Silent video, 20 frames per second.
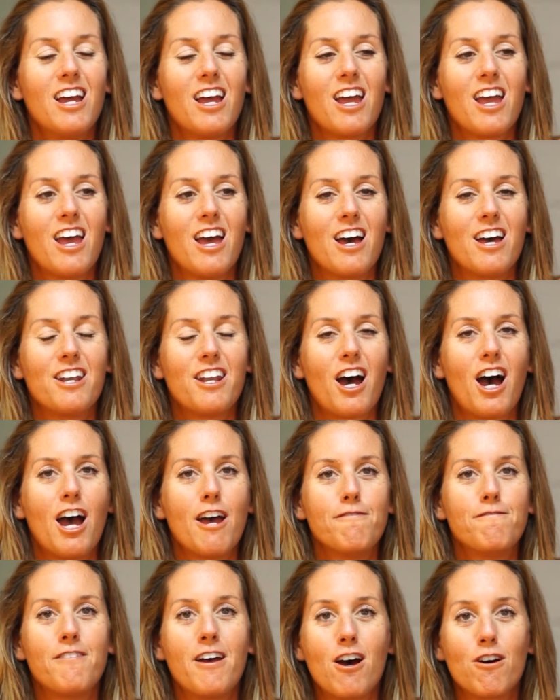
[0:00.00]
And
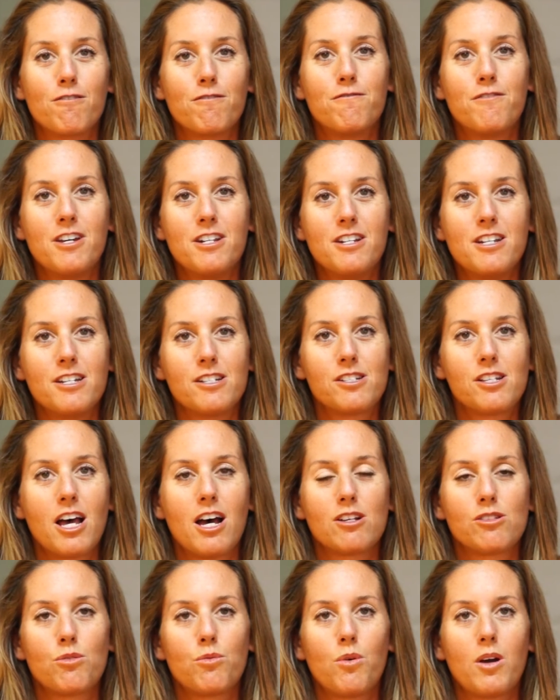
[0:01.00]
I found fitness
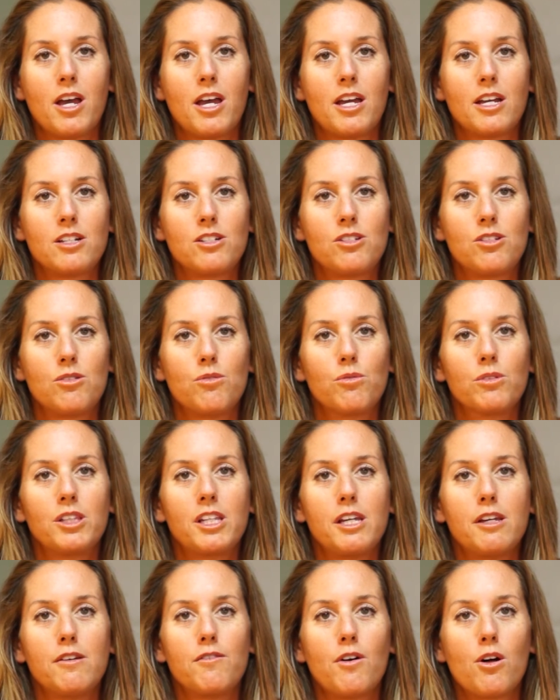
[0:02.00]
as a way to
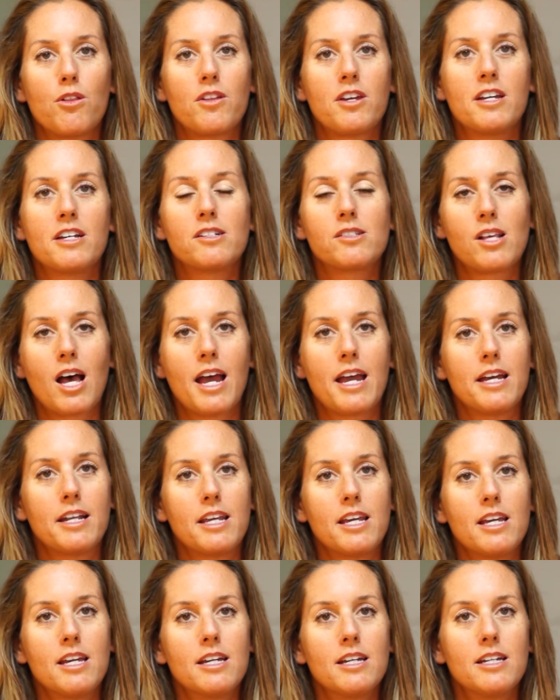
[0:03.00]
relieve all the
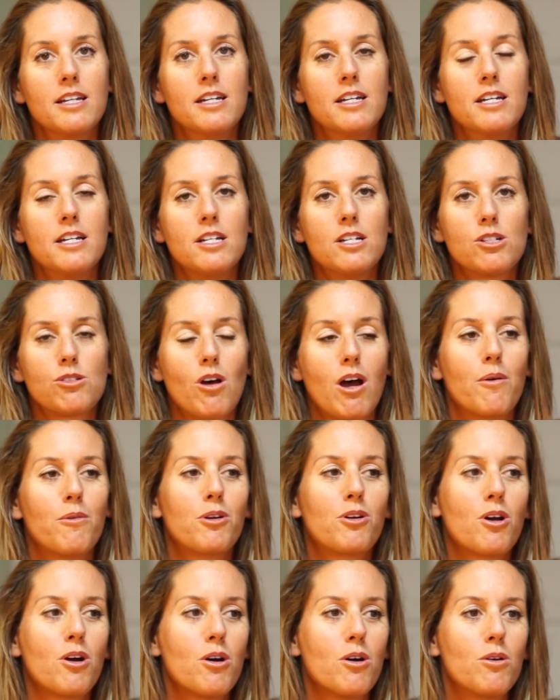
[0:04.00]
anxiety. So I
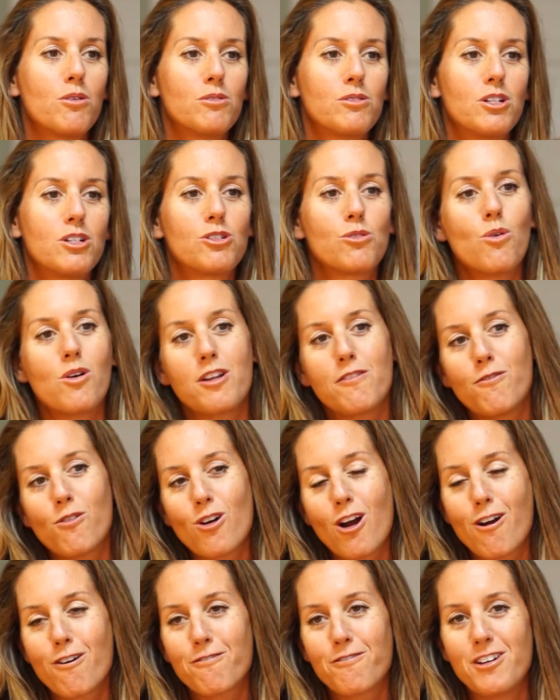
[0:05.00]
would go to 24
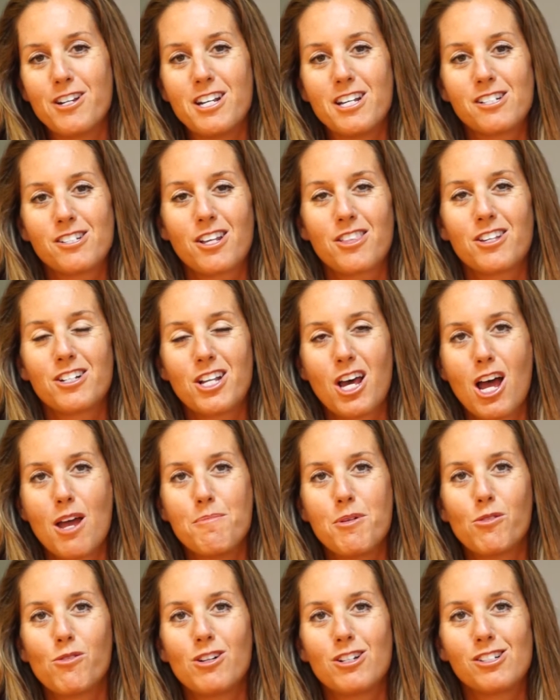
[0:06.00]
Hour Fitness. At the
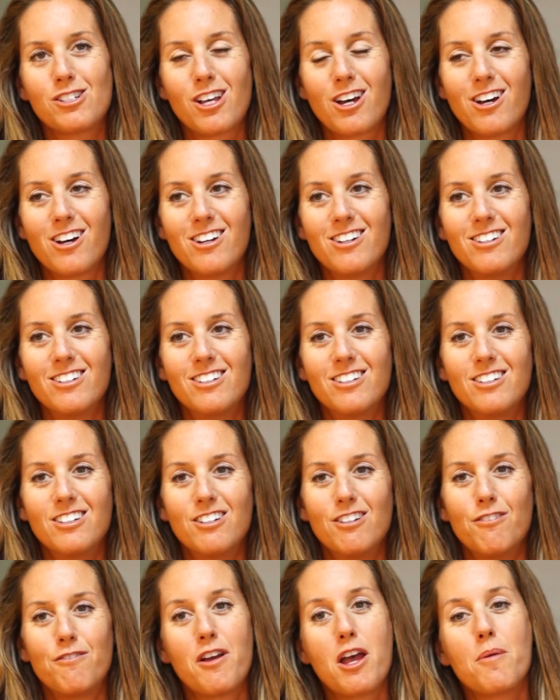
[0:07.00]
time it was a
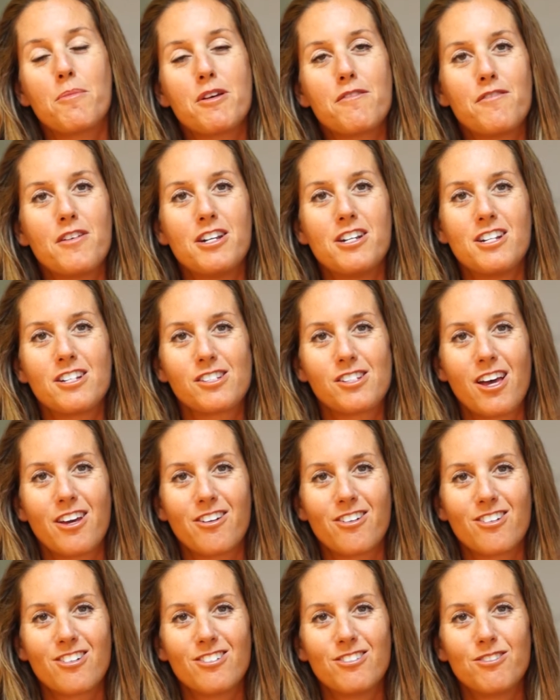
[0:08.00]
family fitness
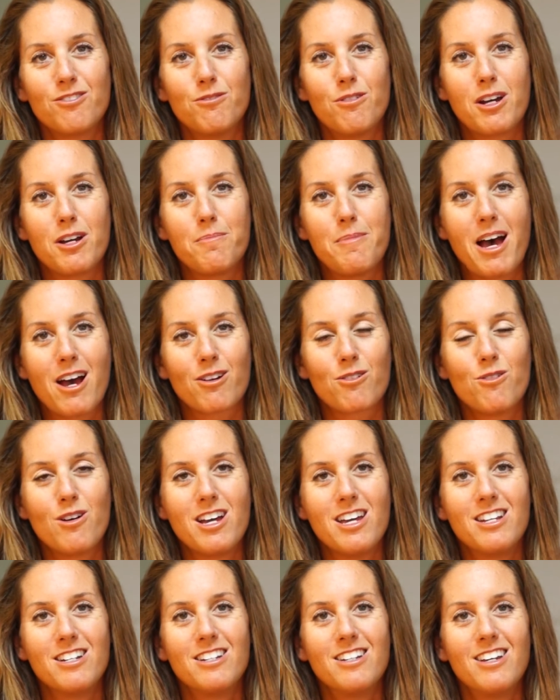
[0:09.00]
center way back
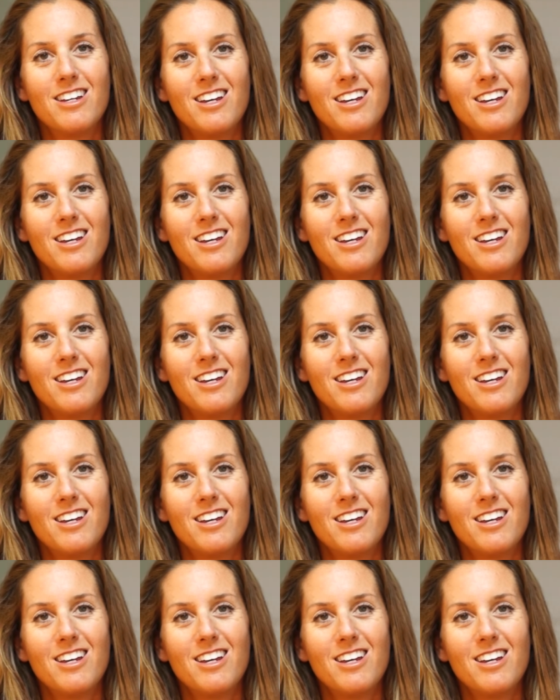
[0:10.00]
when.